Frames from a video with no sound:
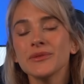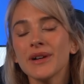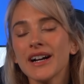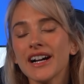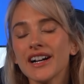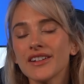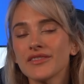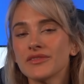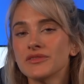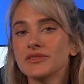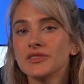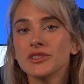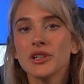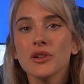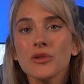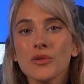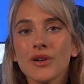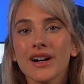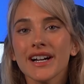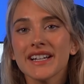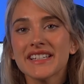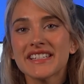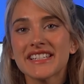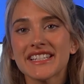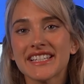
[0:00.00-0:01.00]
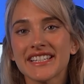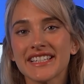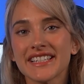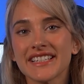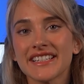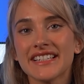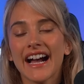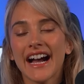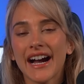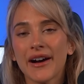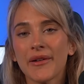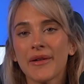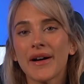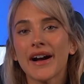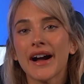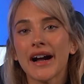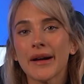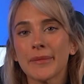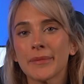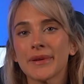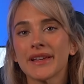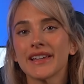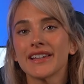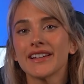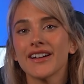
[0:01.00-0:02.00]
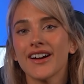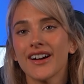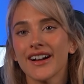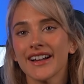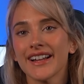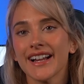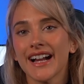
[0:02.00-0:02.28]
have no idea how happy I